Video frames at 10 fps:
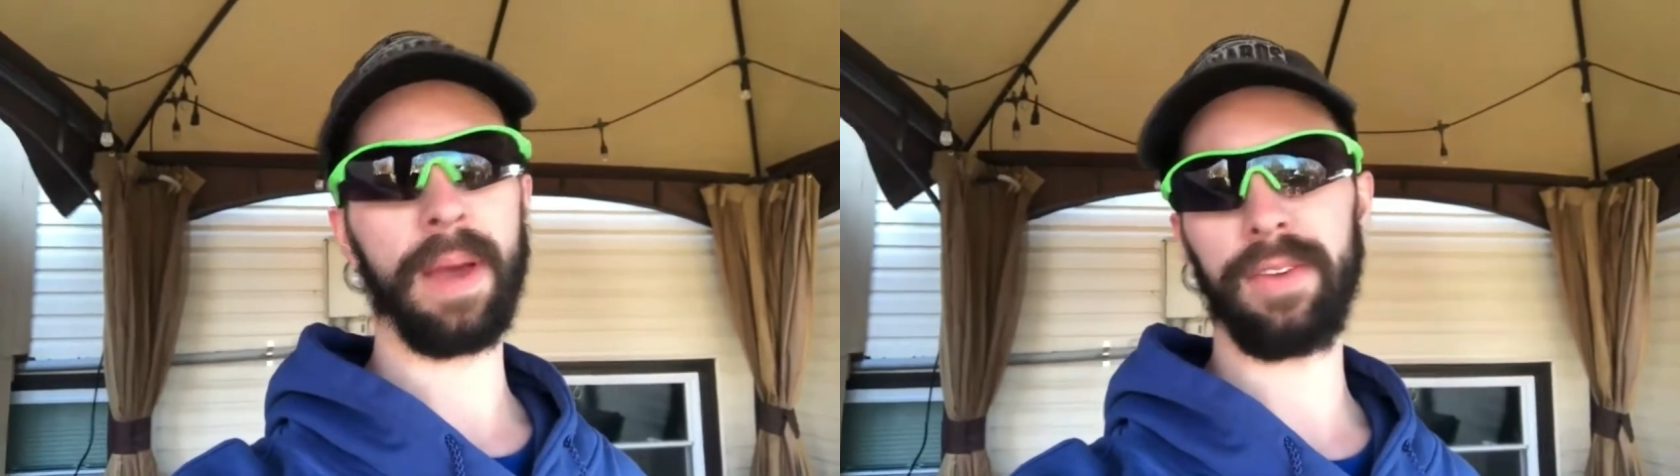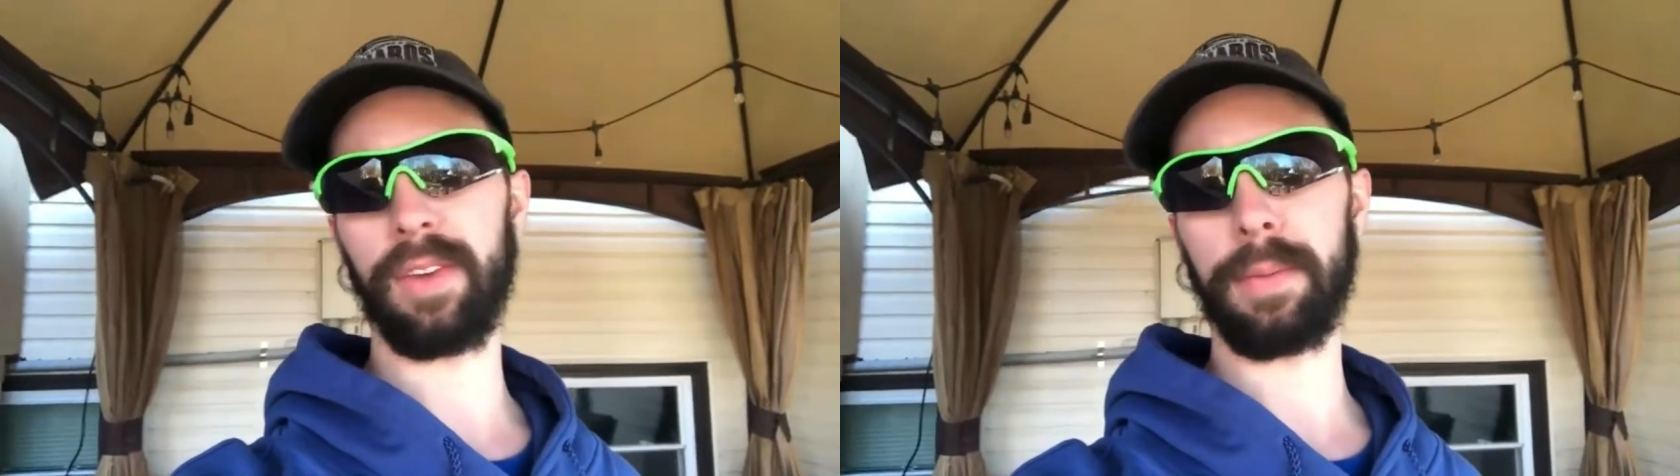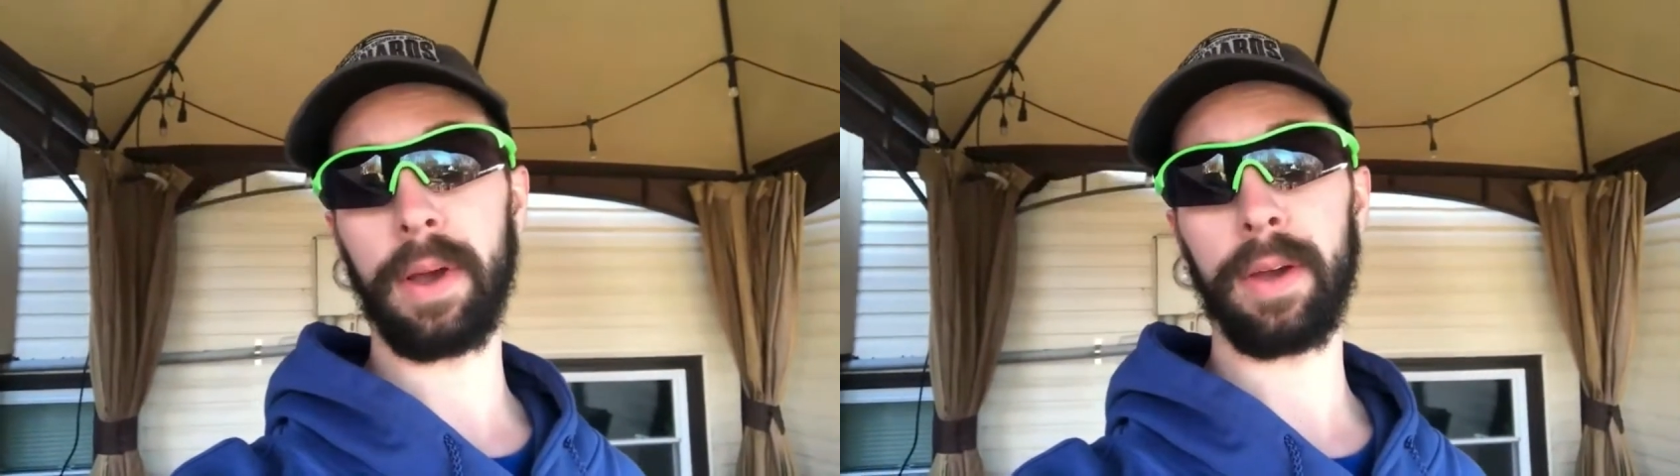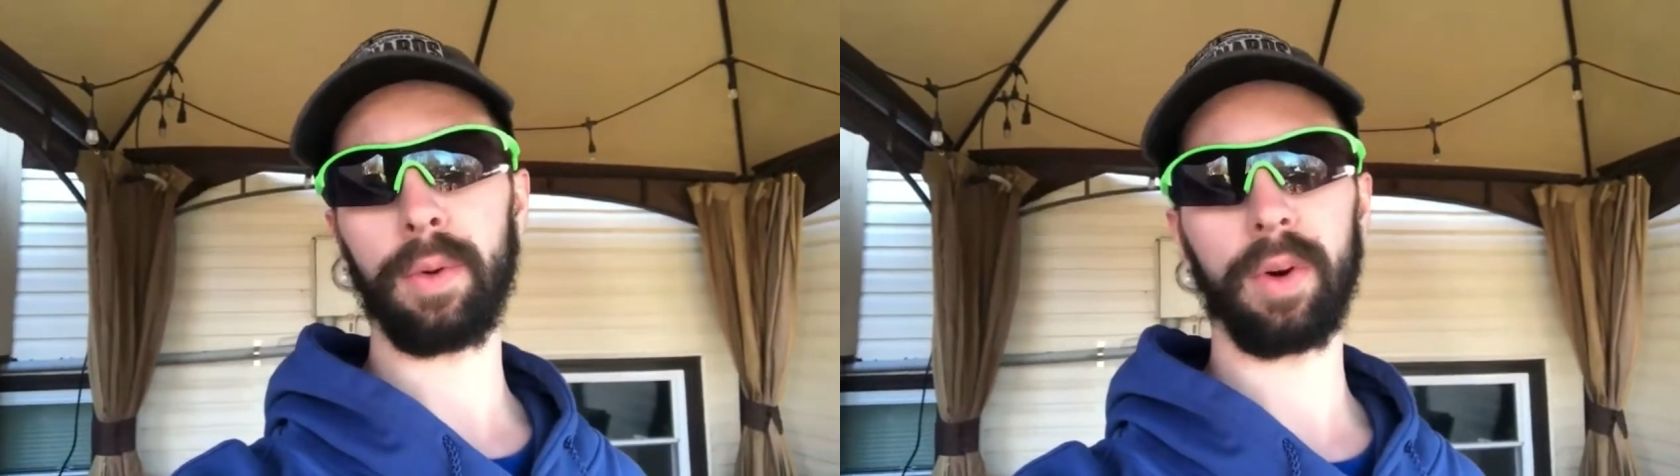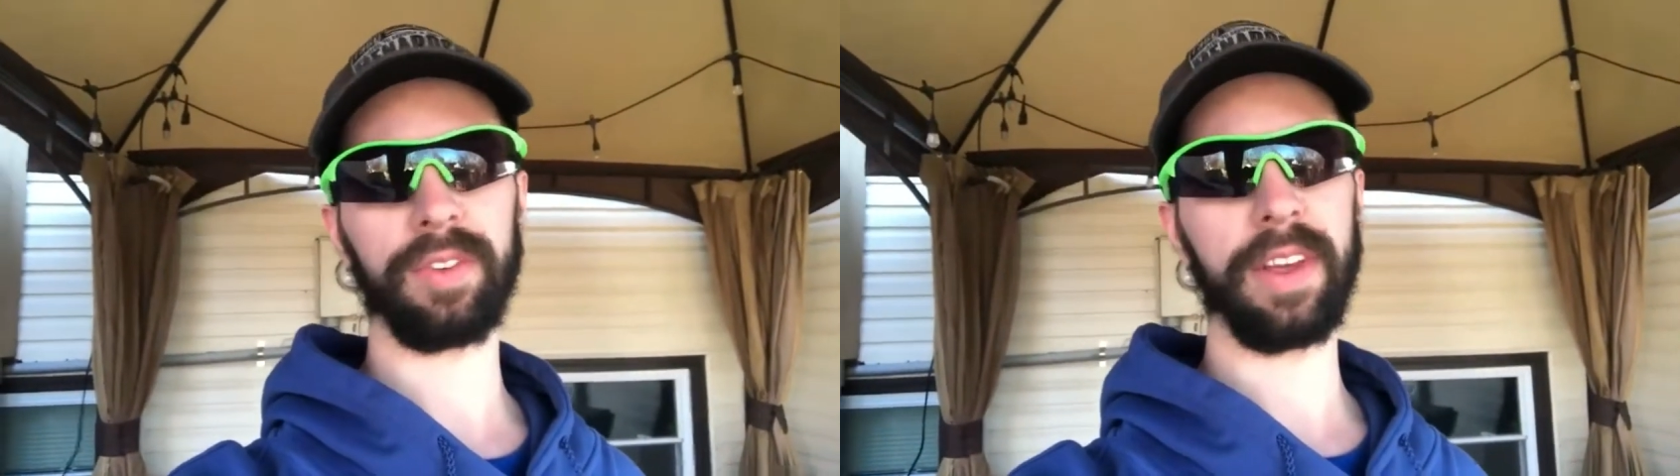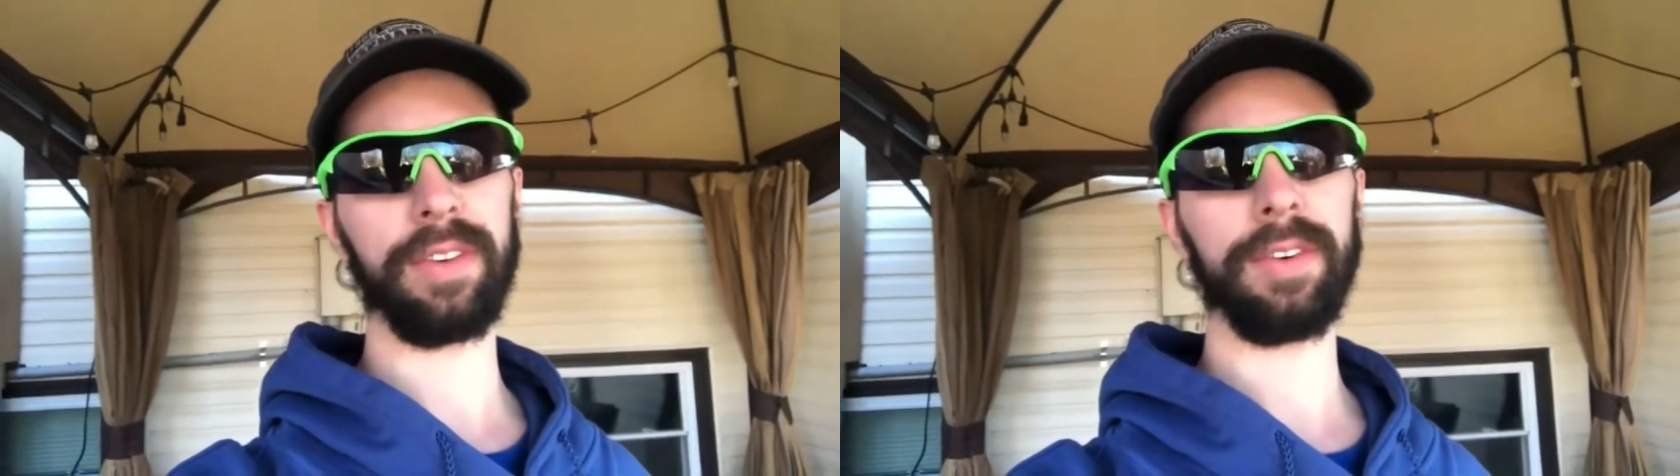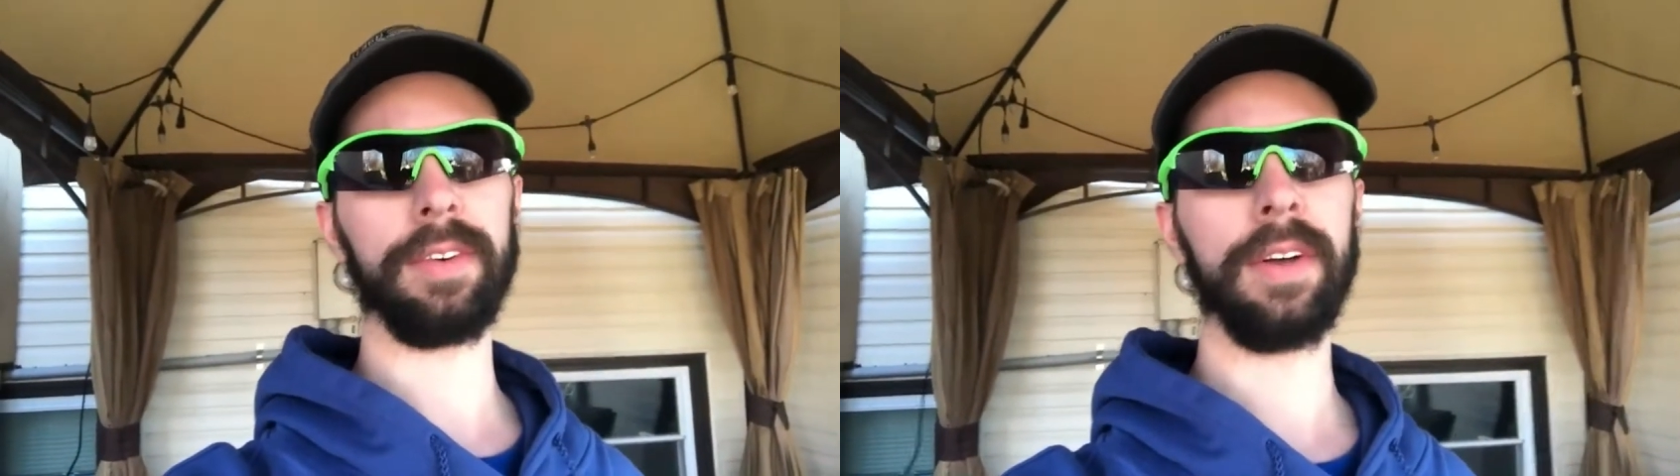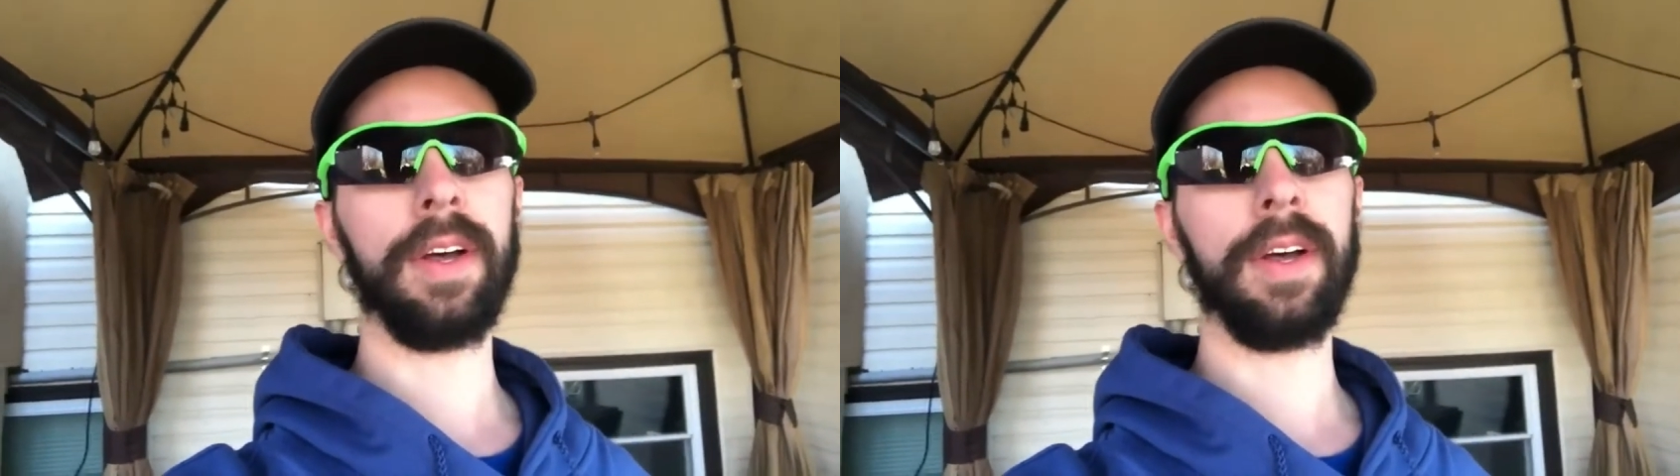based on my work schedule,